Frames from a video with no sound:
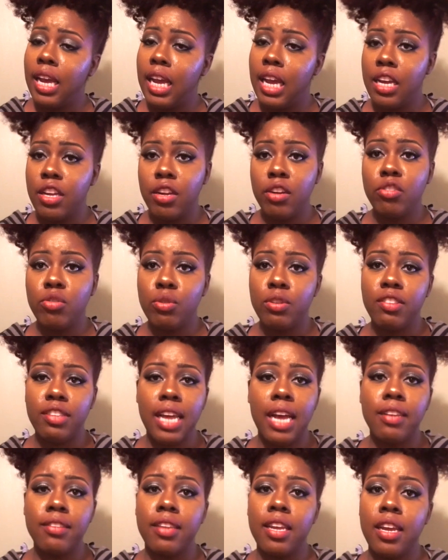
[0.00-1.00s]
in your twist
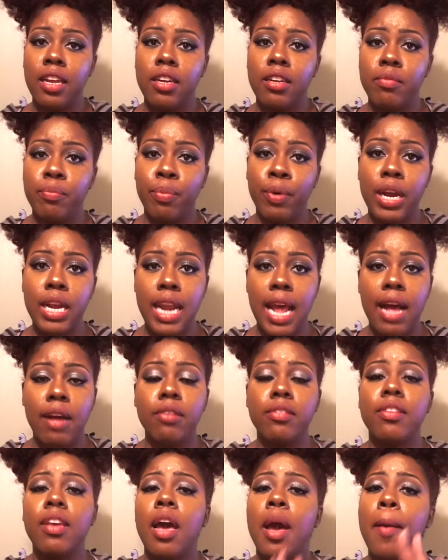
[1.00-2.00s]
outs and braid
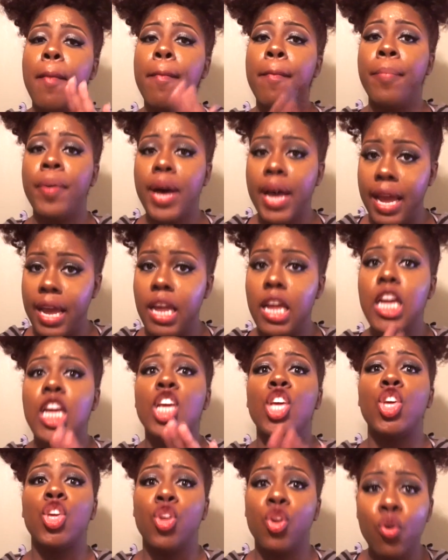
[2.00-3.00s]
outs, but
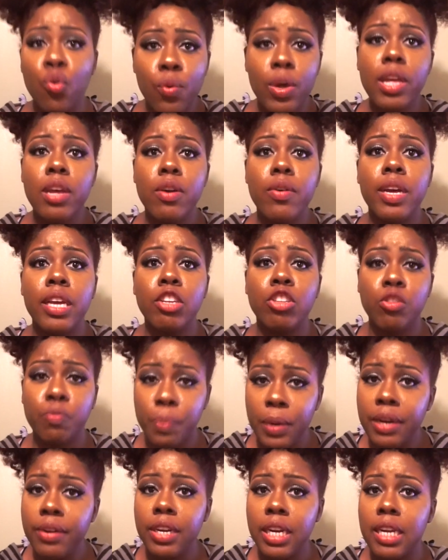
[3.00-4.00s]
you will
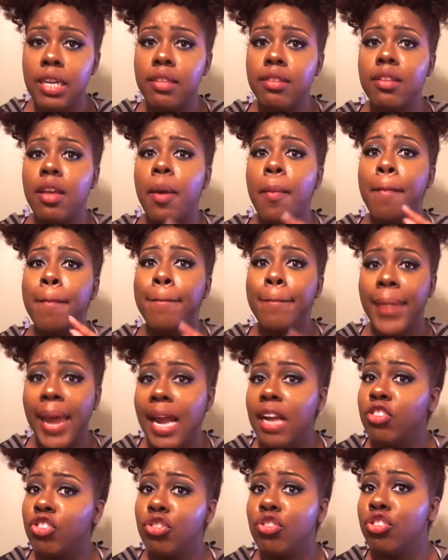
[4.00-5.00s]
experience
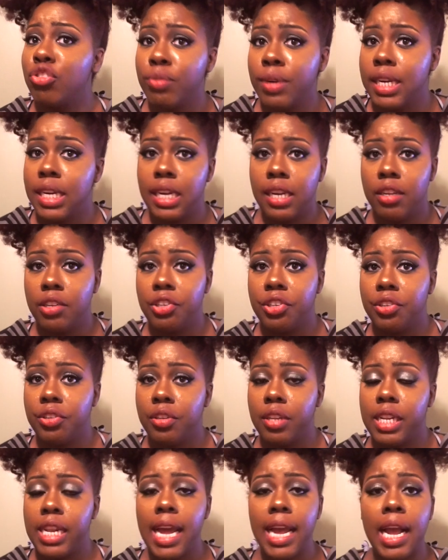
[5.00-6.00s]
major shrinkage,
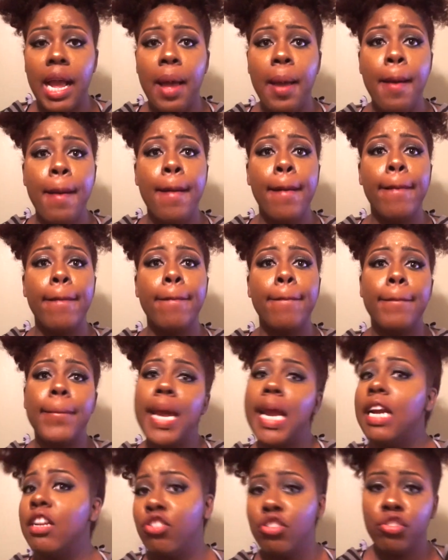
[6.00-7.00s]
like
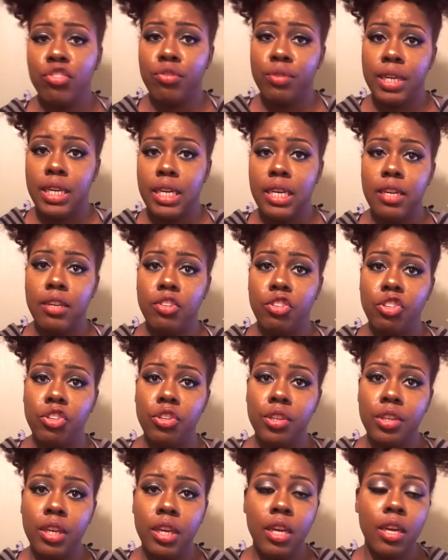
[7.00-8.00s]
major shrinkage.
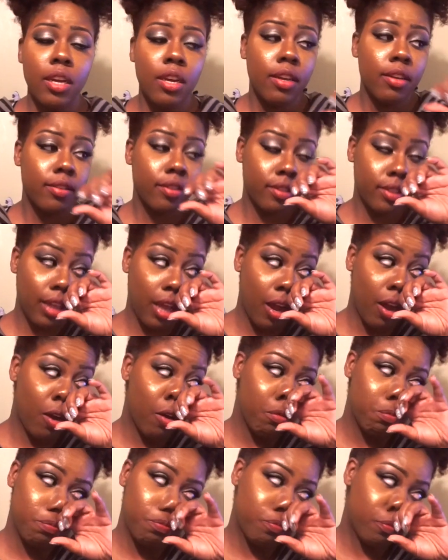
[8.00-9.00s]

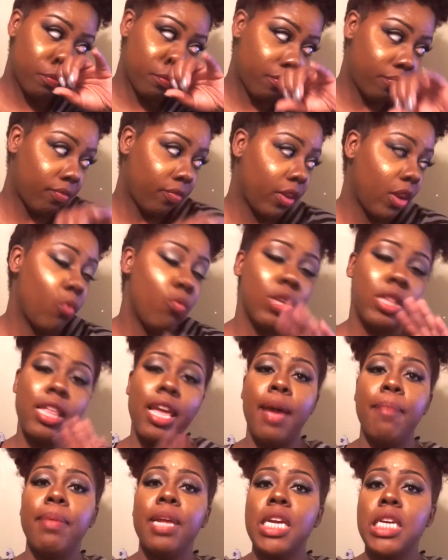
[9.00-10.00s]
So, with
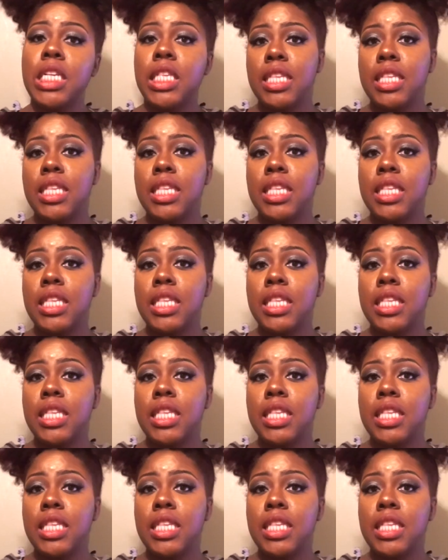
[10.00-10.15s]
that being